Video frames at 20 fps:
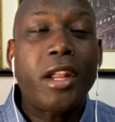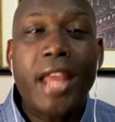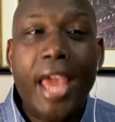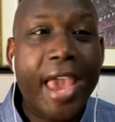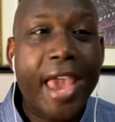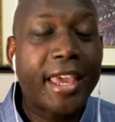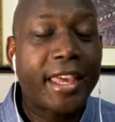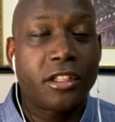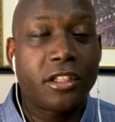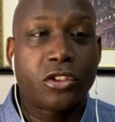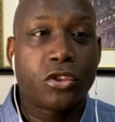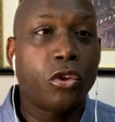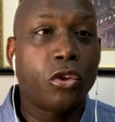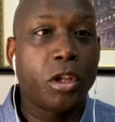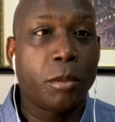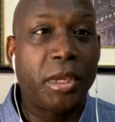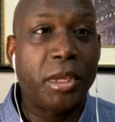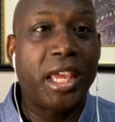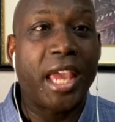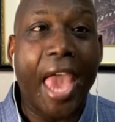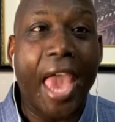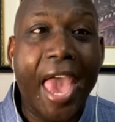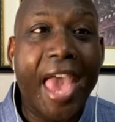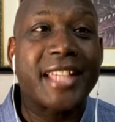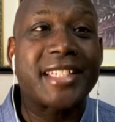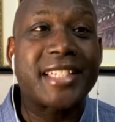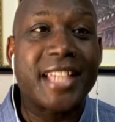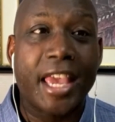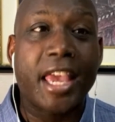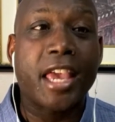Hackett's going to be
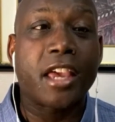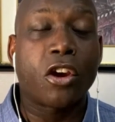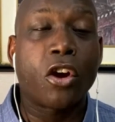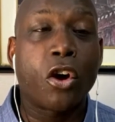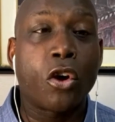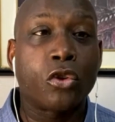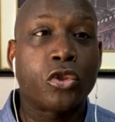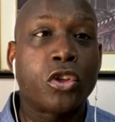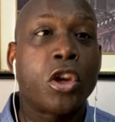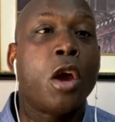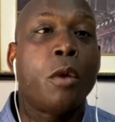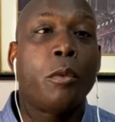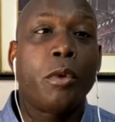as a head coach.